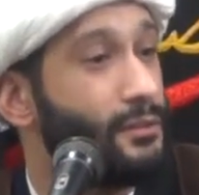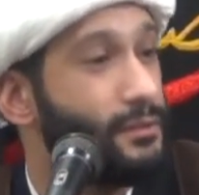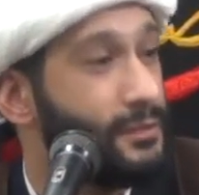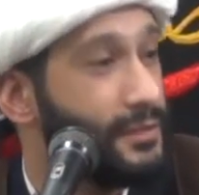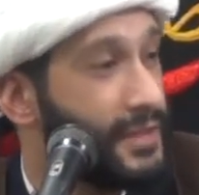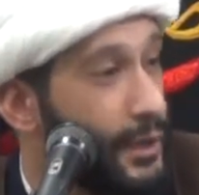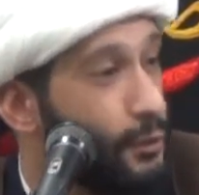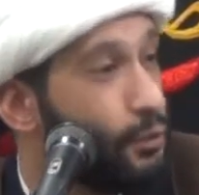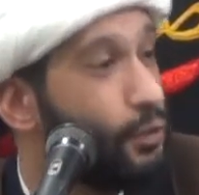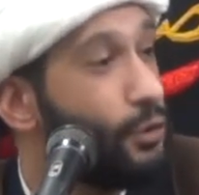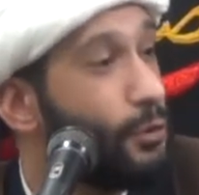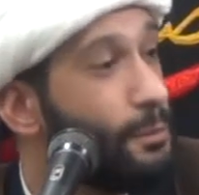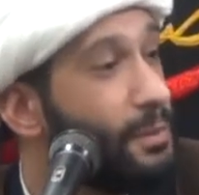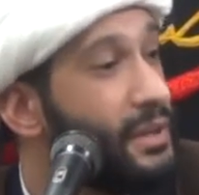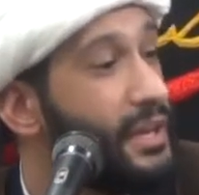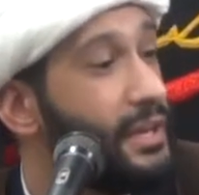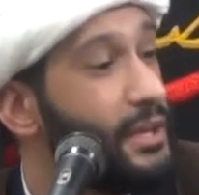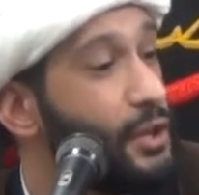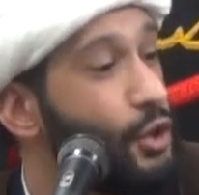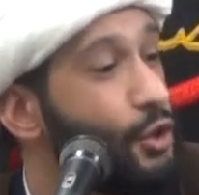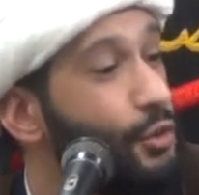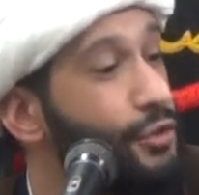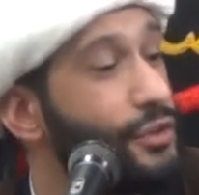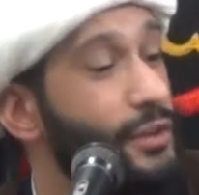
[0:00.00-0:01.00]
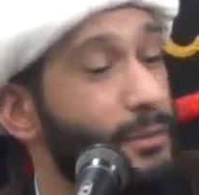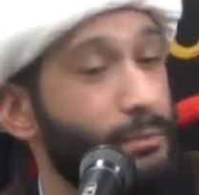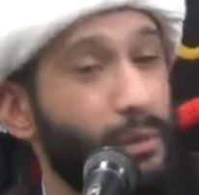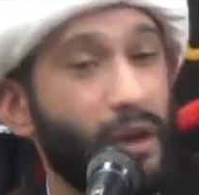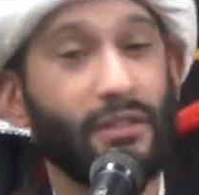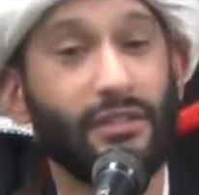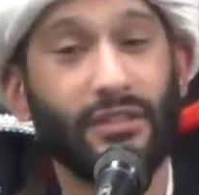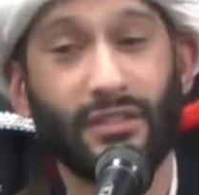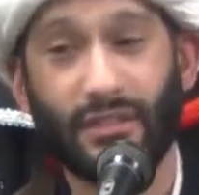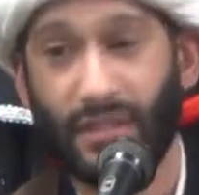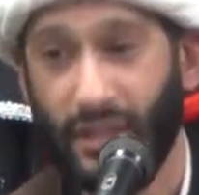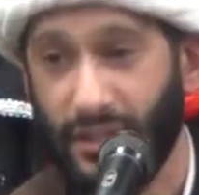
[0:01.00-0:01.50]
there will be youth
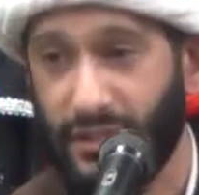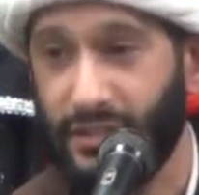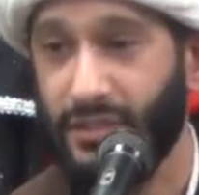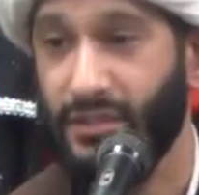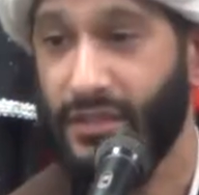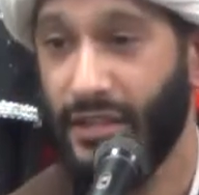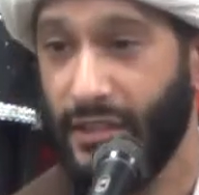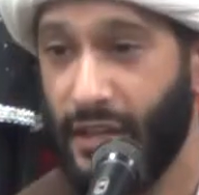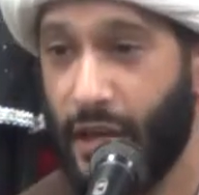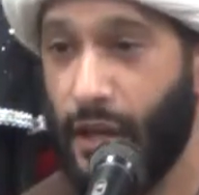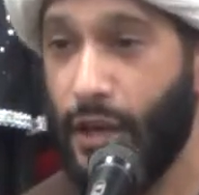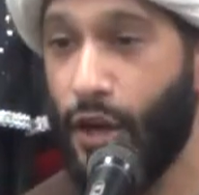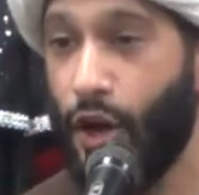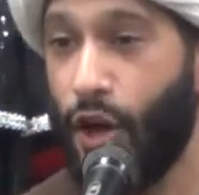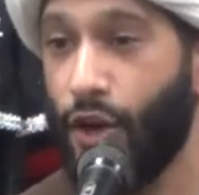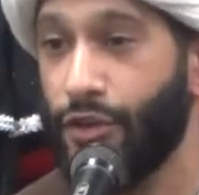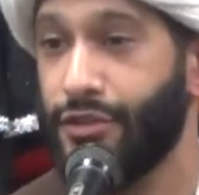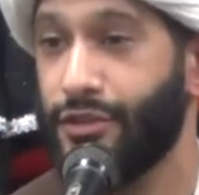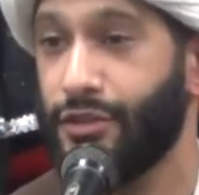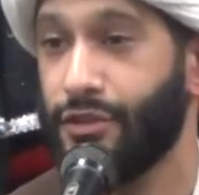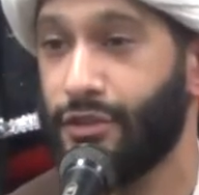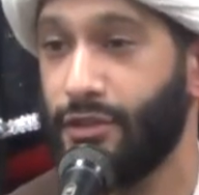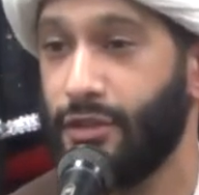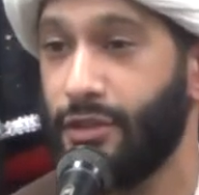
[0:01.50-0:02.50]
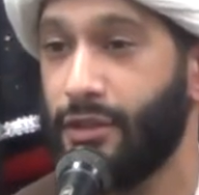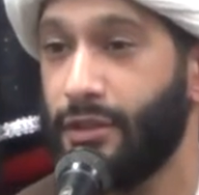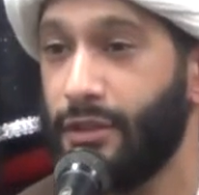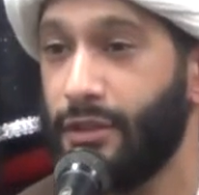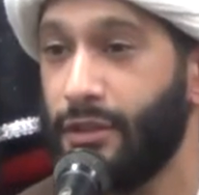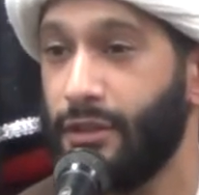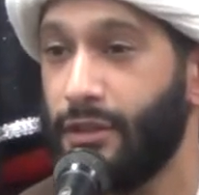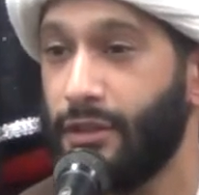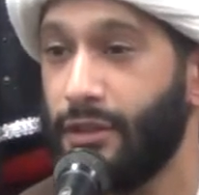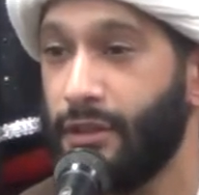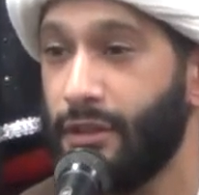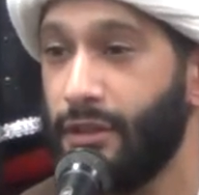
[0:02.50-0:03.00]
amongst us that are lost,
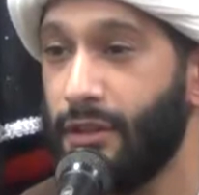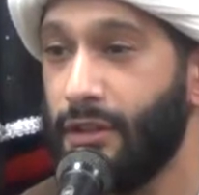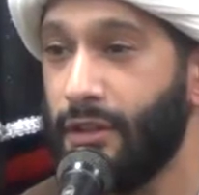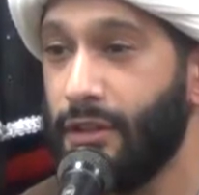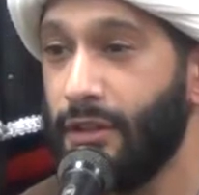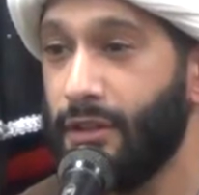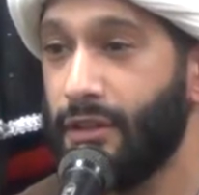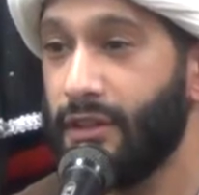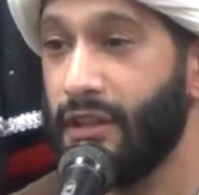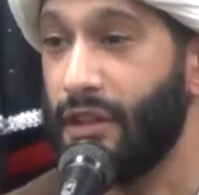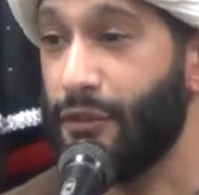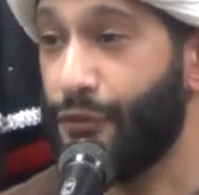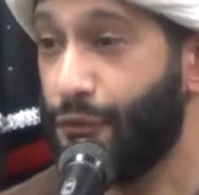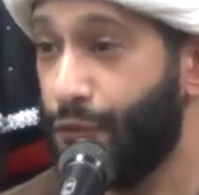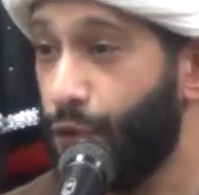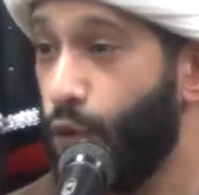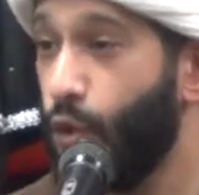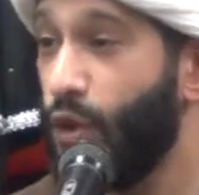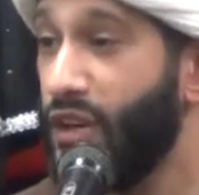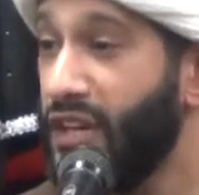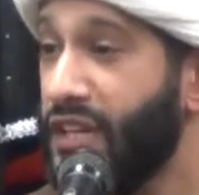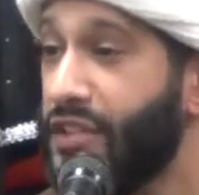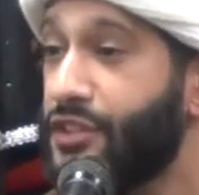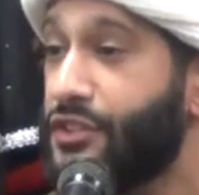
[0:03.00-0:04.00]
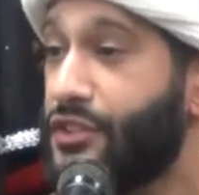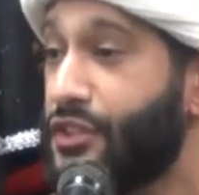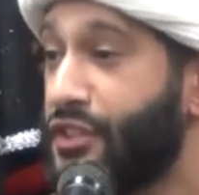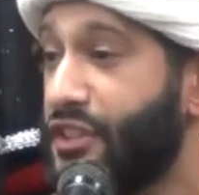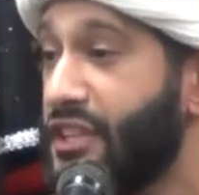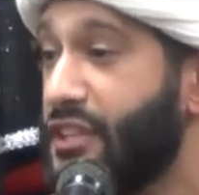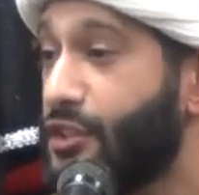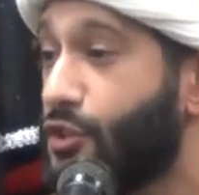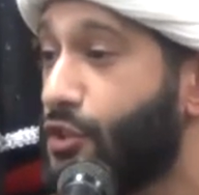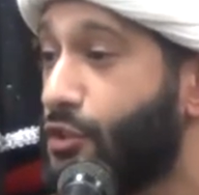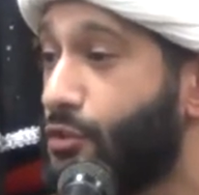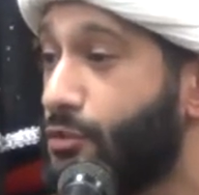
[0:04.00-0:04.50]
that fall into
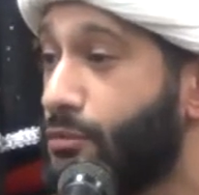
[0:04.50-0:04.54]
these